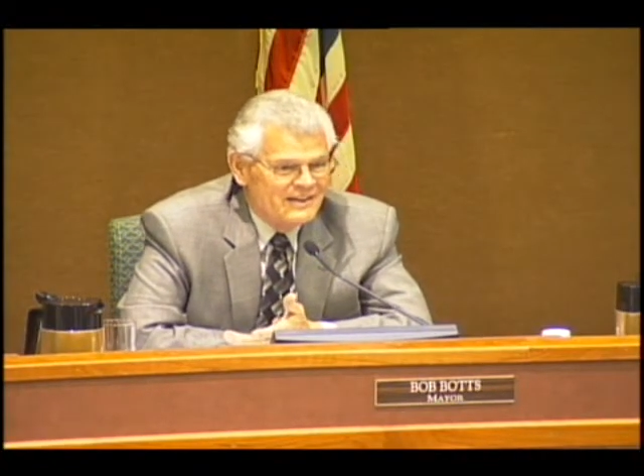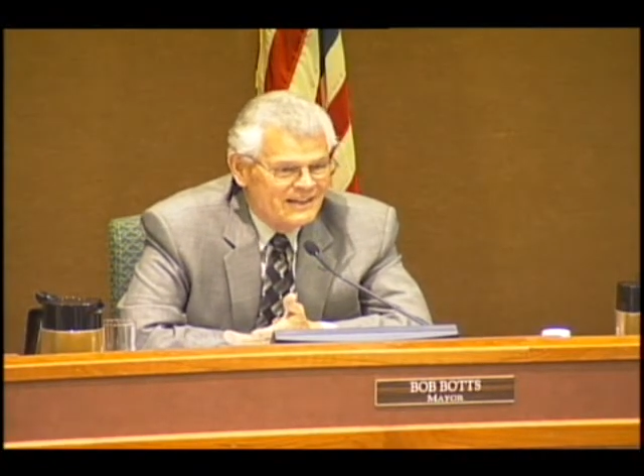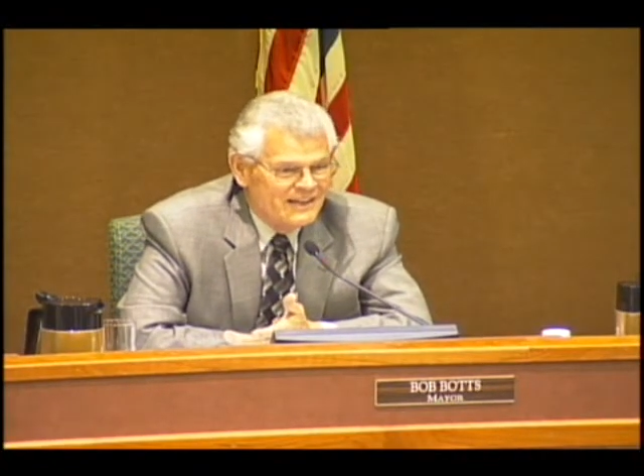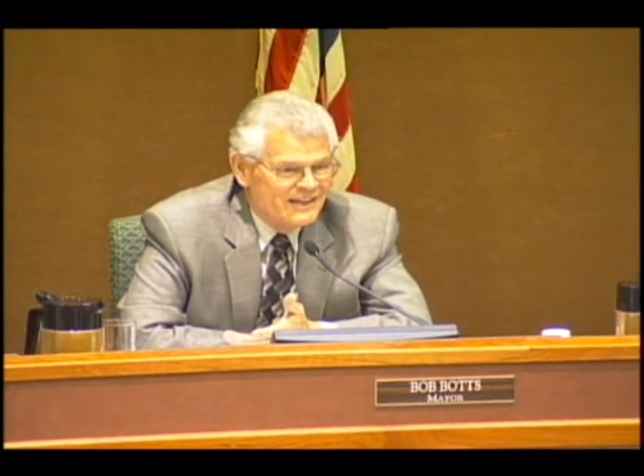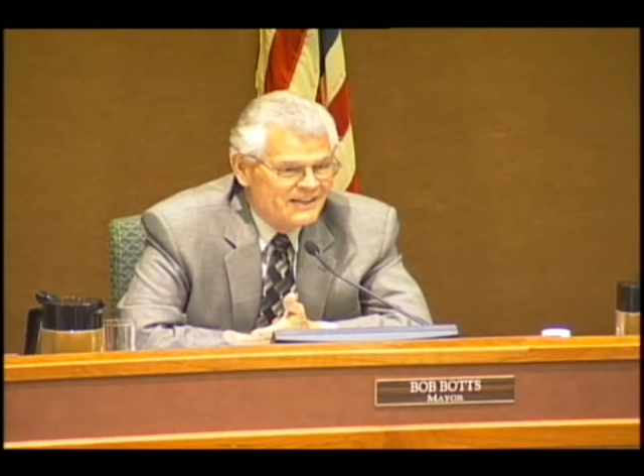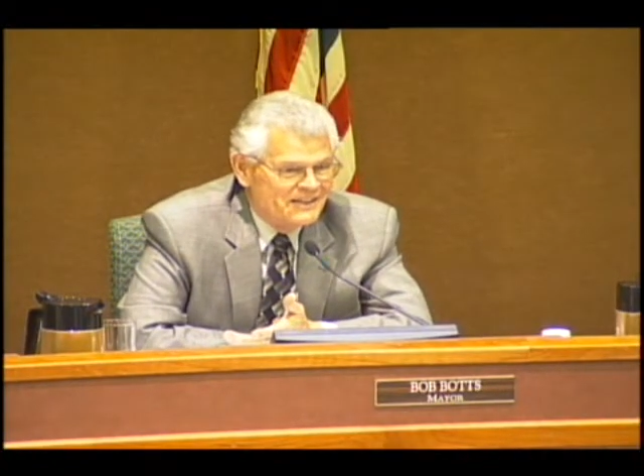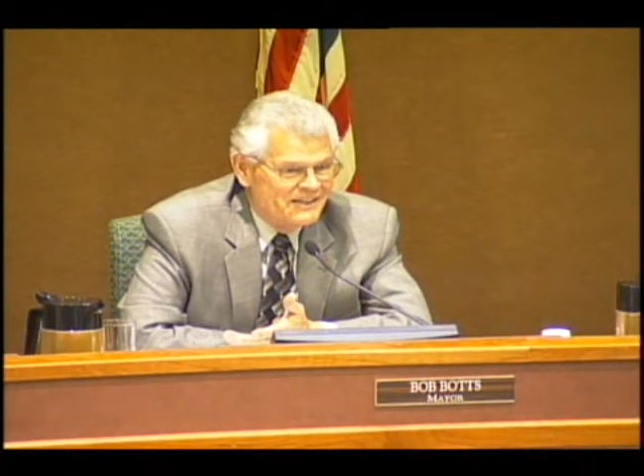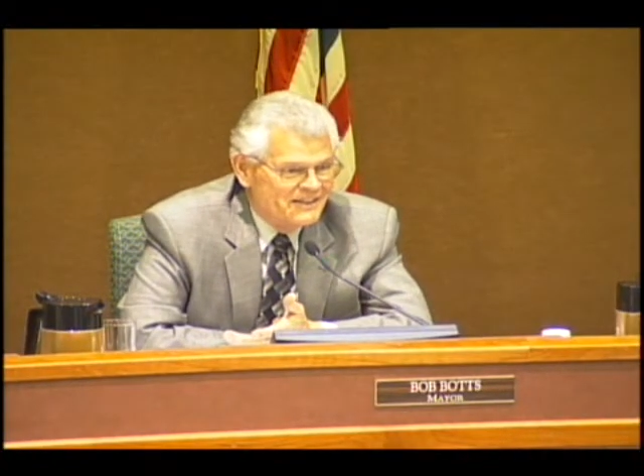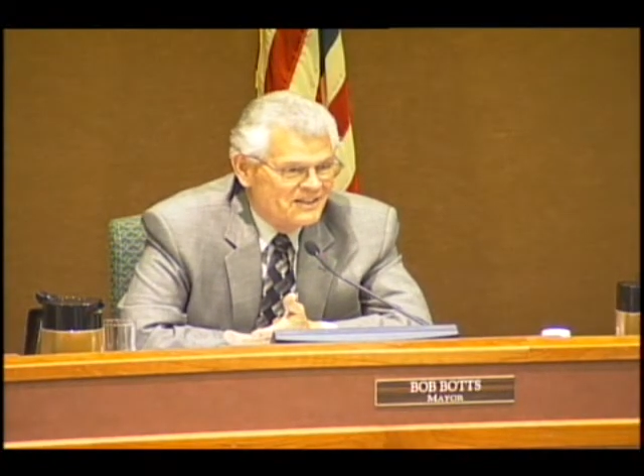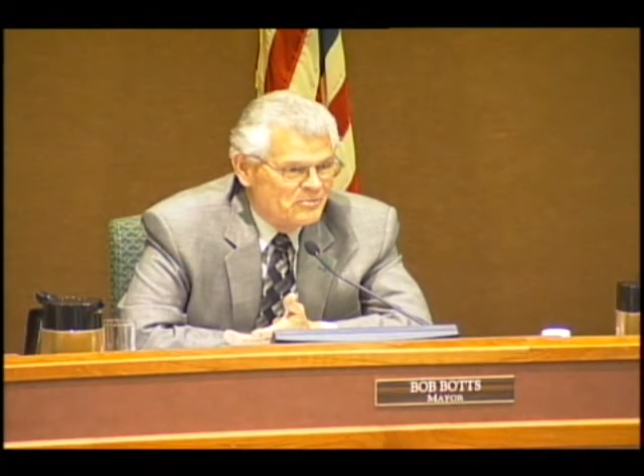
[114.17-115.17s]
And
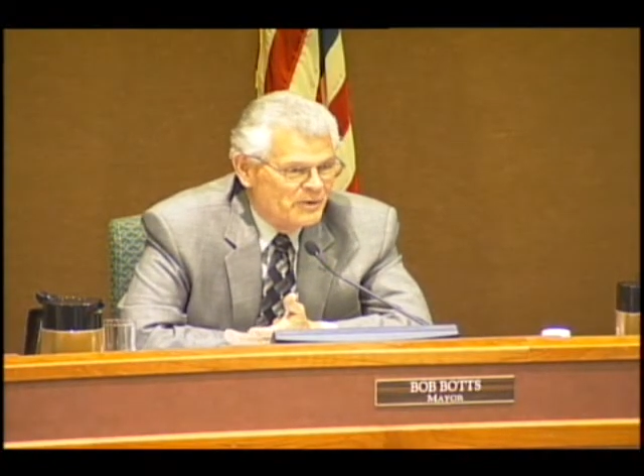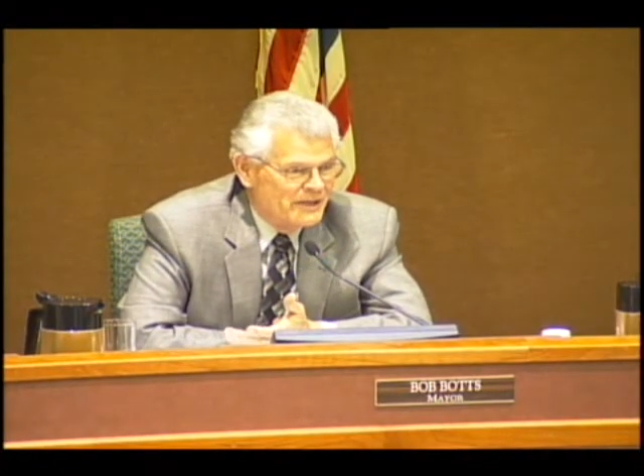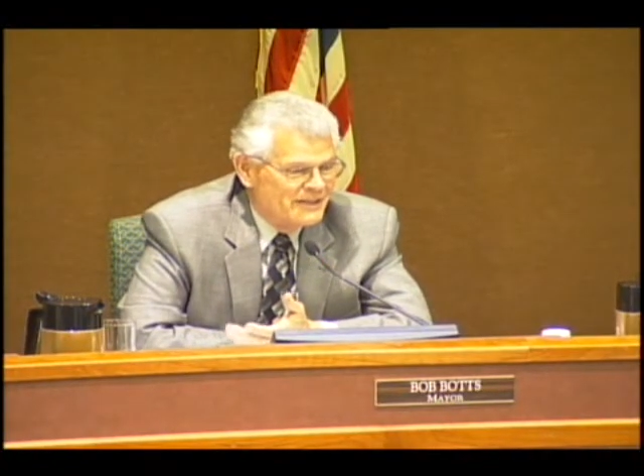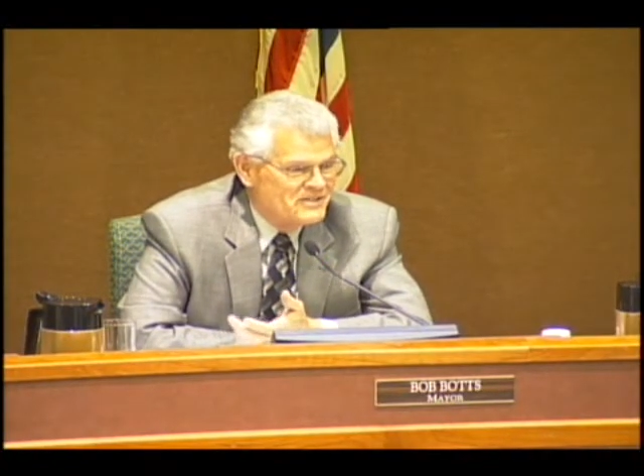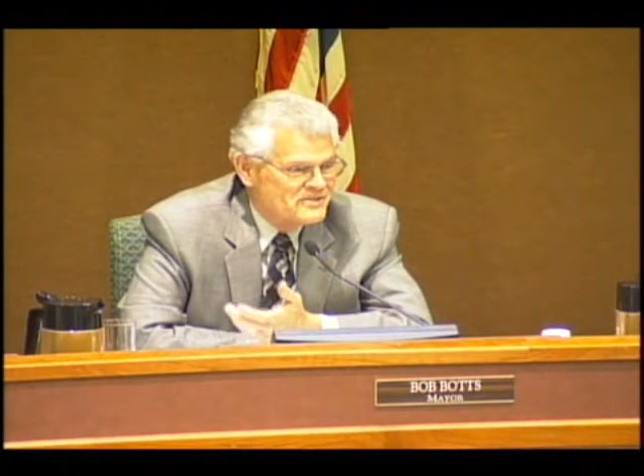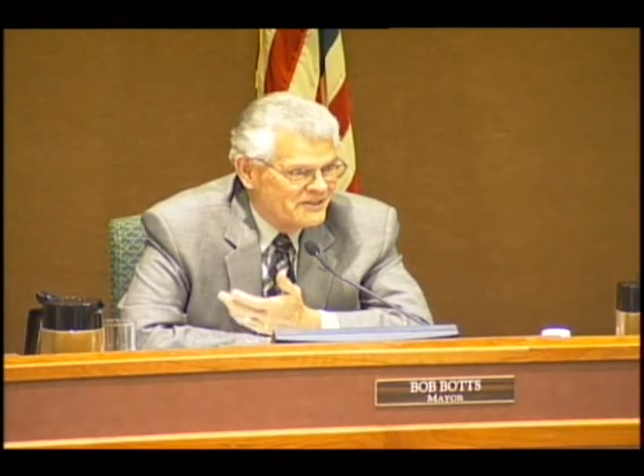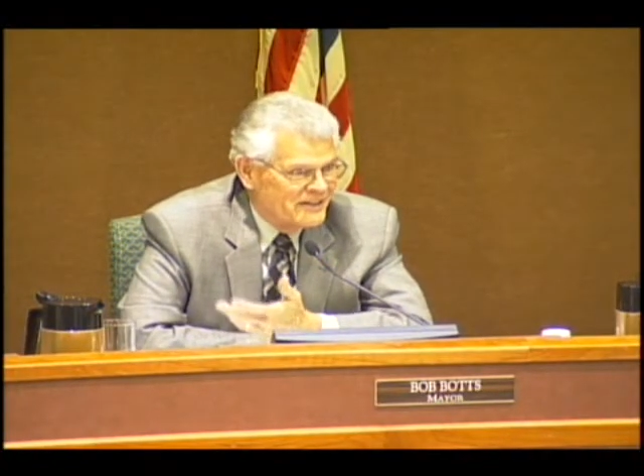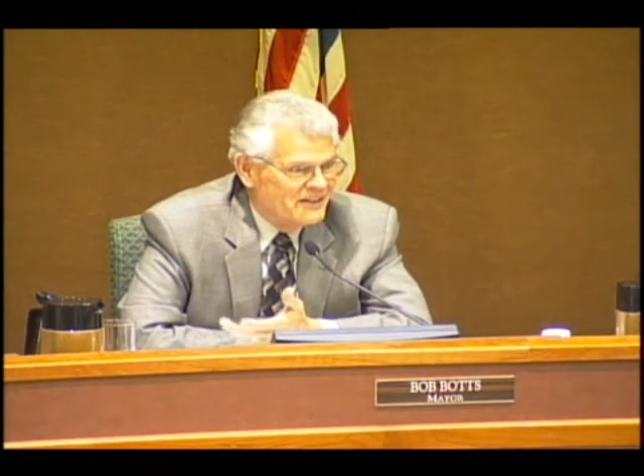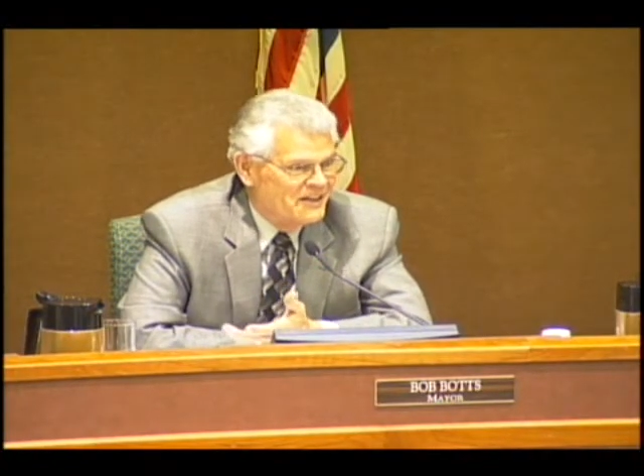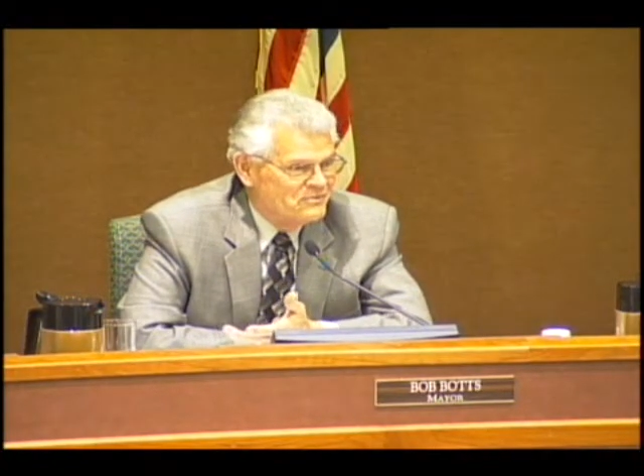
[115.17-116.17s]
anybody
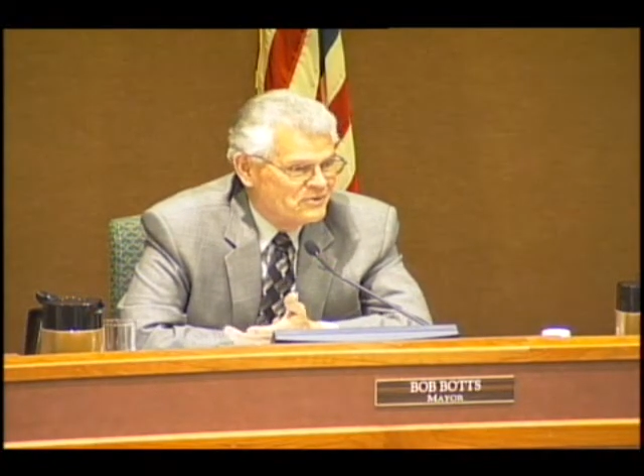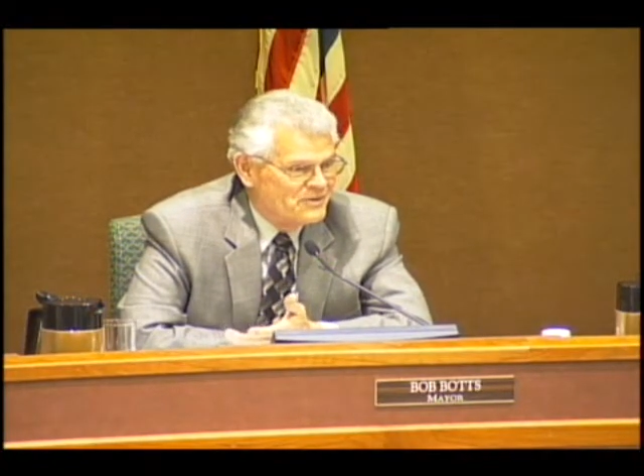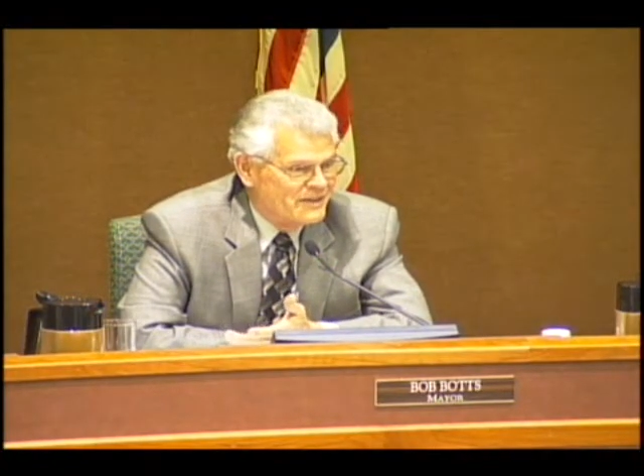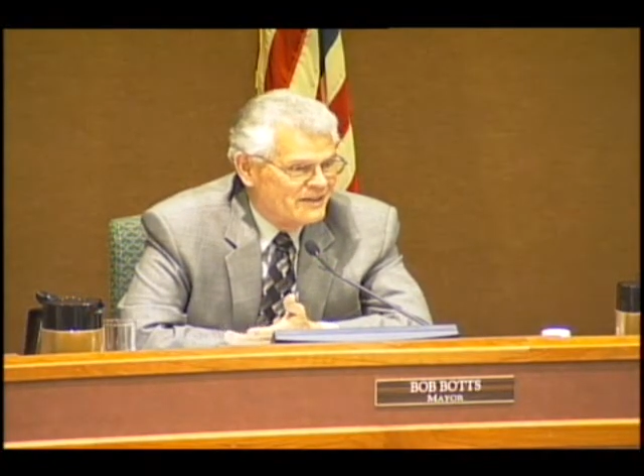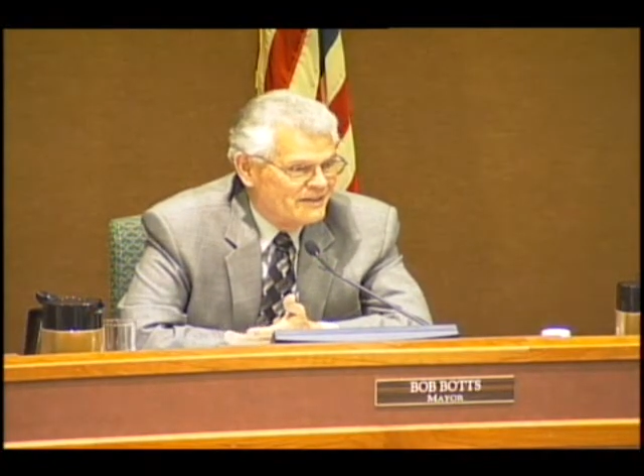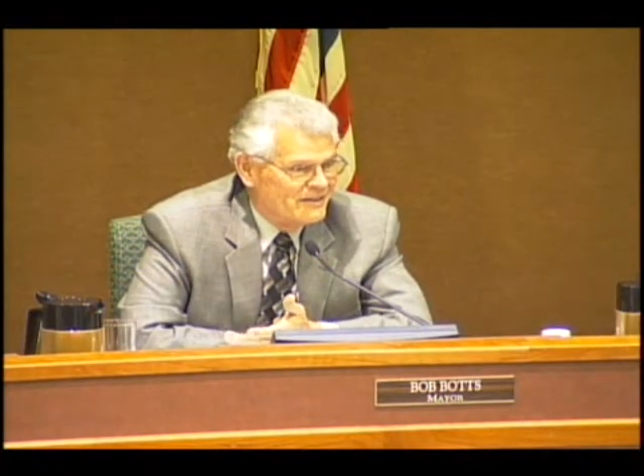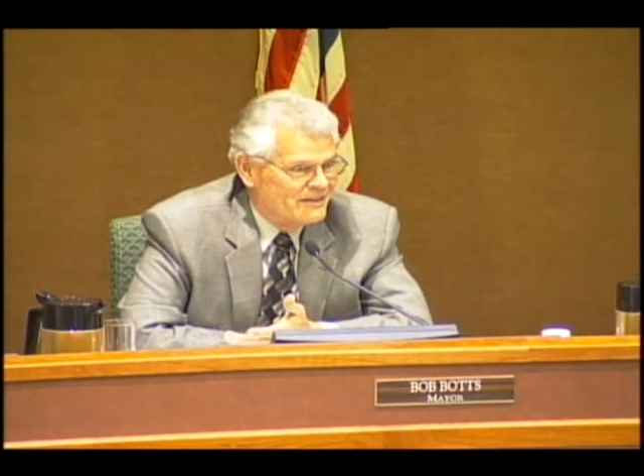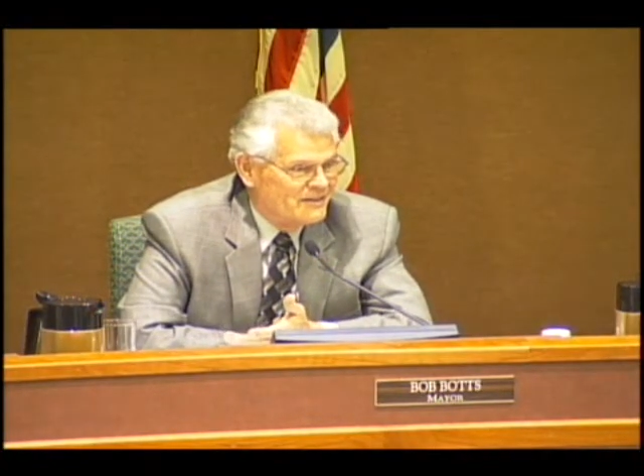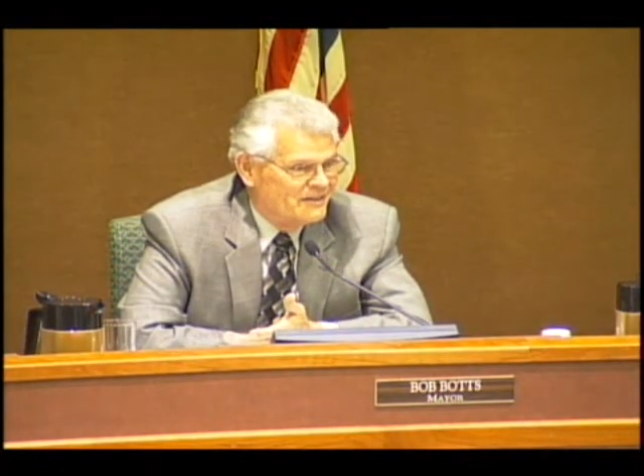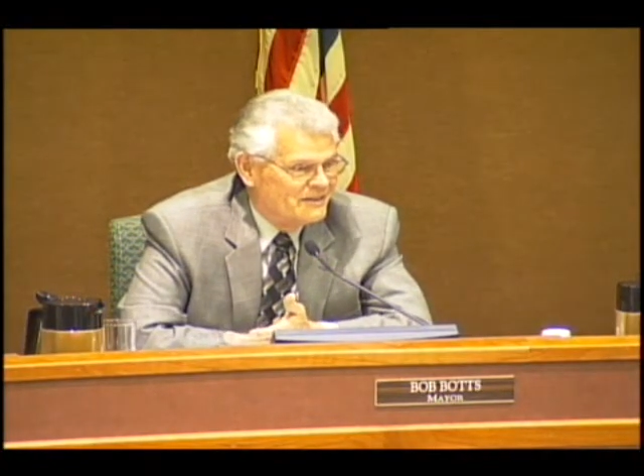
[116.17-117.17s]
silly enough to think
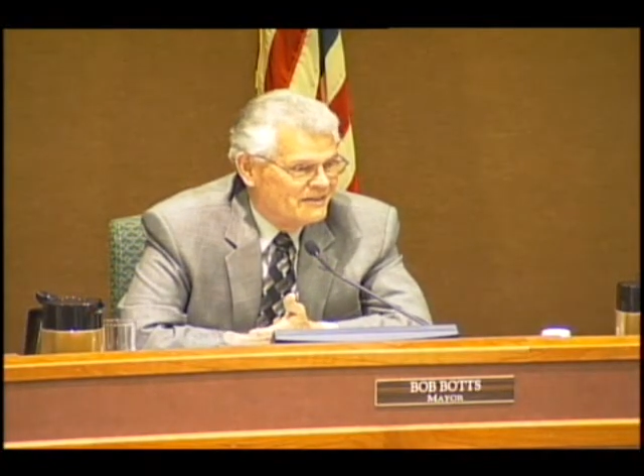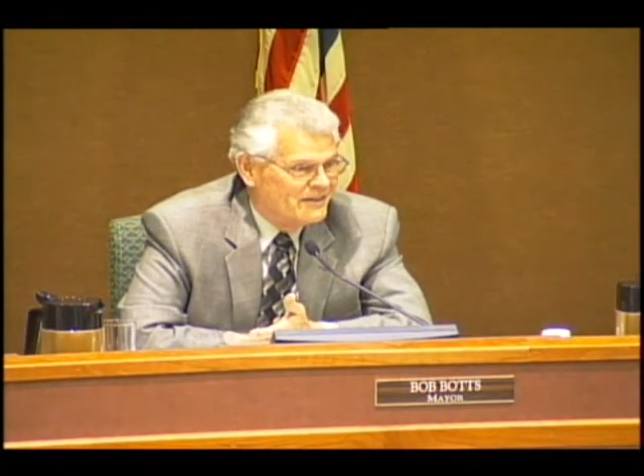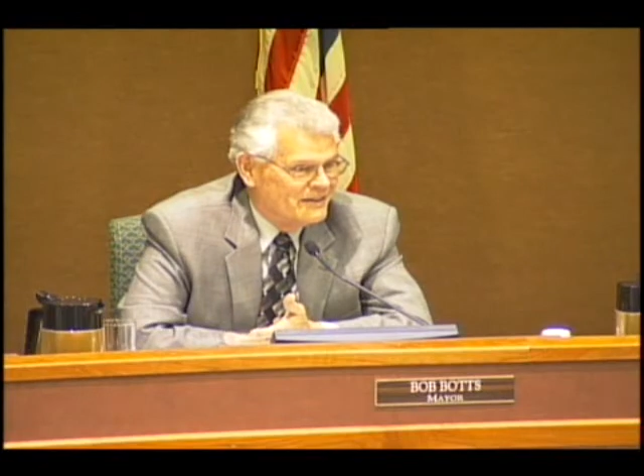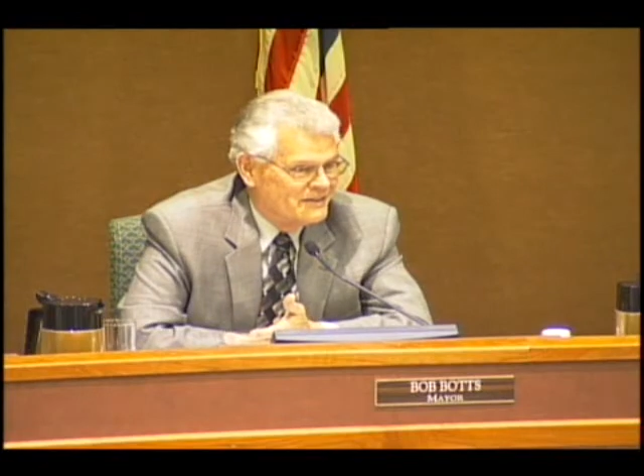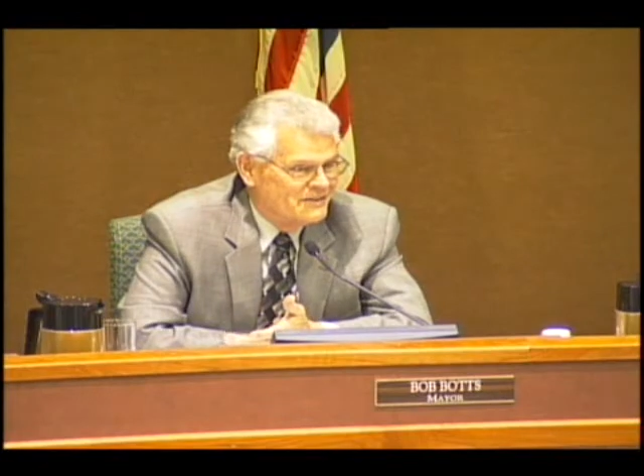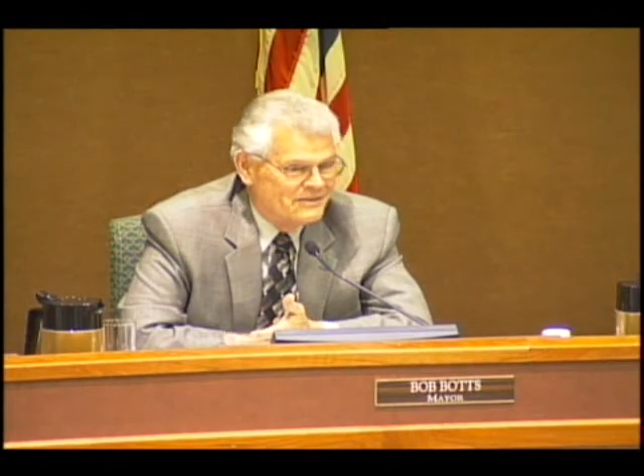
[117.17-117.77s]
that